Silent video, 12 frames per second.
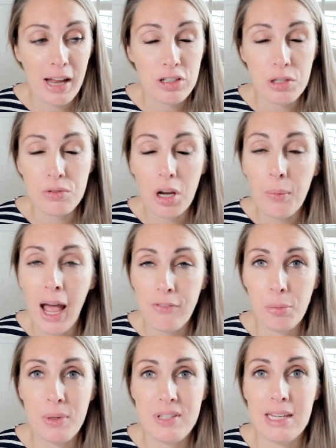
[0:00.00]
and you don't
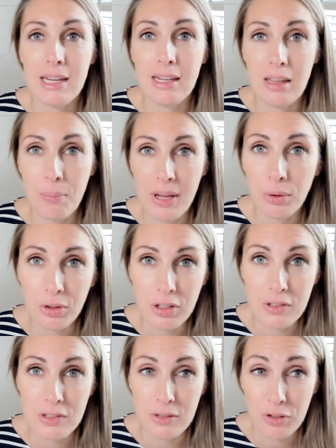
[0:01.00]
have a particularly big
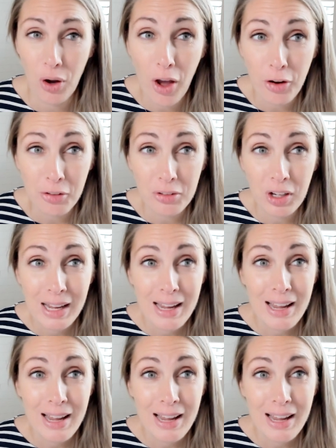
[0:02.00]
audience of your own,